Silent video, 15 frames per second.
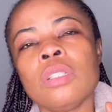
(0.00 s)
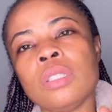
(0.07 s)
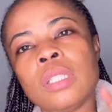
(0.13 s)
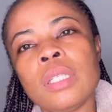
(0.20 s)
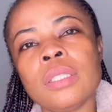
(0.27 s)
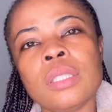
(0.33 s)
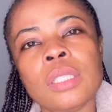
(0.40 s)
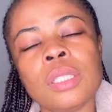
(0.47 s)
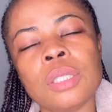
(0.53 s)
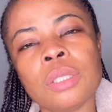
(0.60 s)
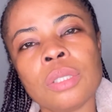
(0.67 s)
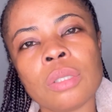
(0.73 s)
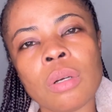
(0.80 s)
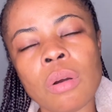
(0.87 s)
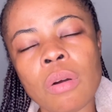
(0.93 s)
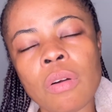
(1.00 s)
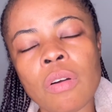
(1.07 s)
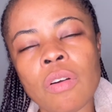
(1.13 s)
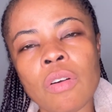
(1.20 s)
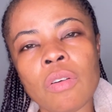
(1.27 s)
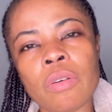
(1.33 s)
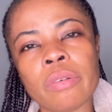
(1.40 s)
20th
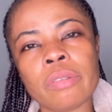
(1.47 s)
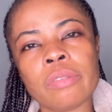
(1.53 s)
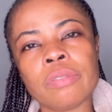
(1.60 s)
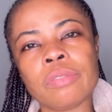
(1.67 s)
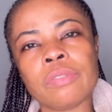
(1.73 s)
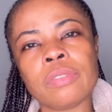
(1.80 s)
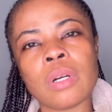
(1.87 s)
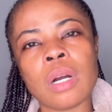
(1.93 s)
of